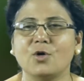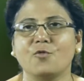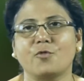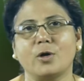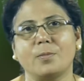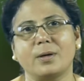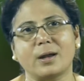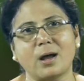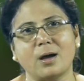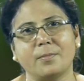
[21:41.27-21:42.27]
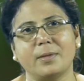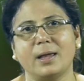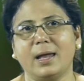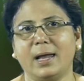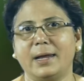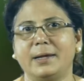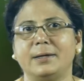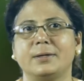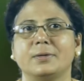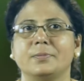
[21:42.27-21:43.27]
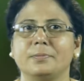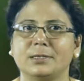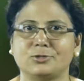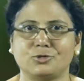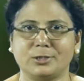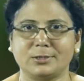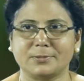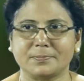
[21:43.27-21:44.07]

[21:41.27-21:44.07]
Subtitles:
from gram and mustard.